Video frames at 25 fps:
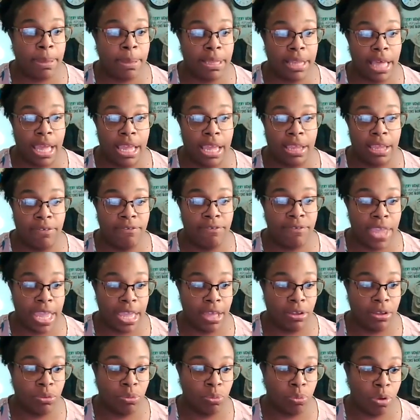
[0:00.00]
be like a
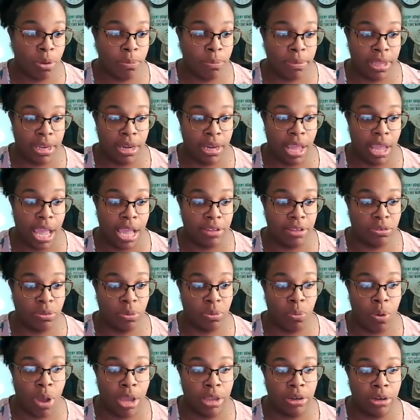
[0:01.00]
veiled woman as a
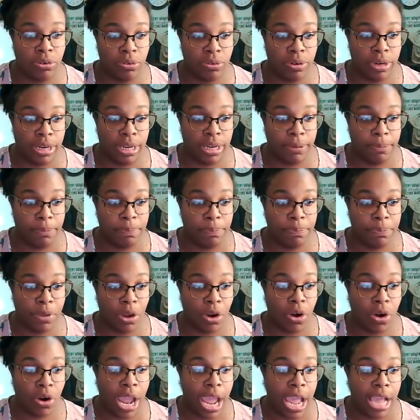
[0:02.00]
wandering
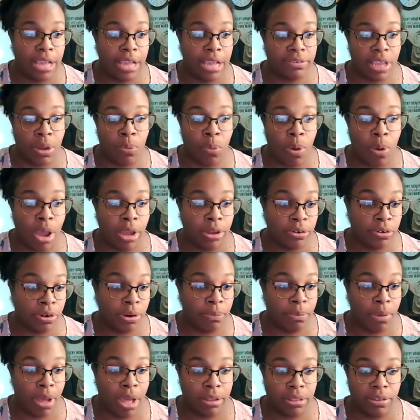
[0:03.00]
or as I wander
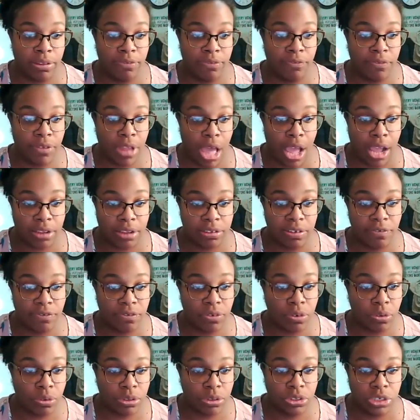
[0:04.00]
among the flocks
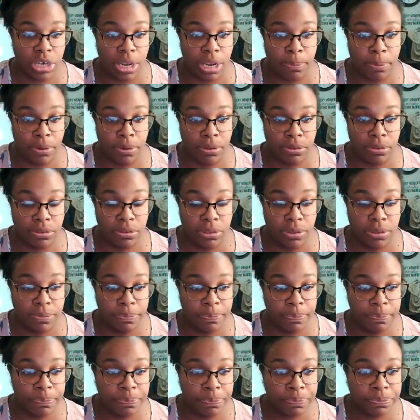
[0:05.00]
of your shepherds?
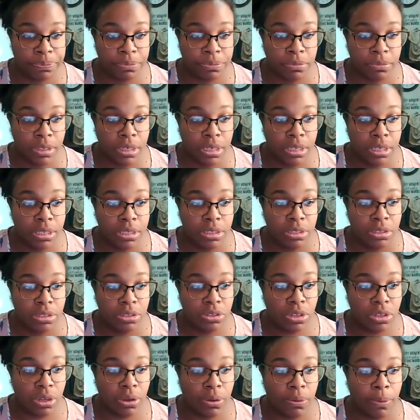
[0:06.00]

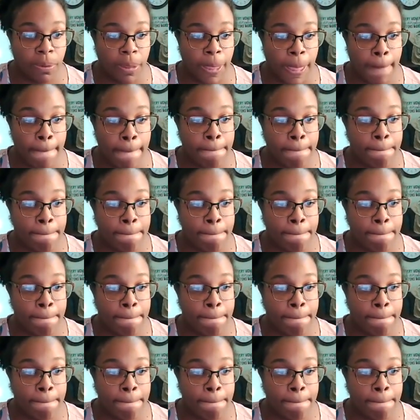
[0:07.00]
So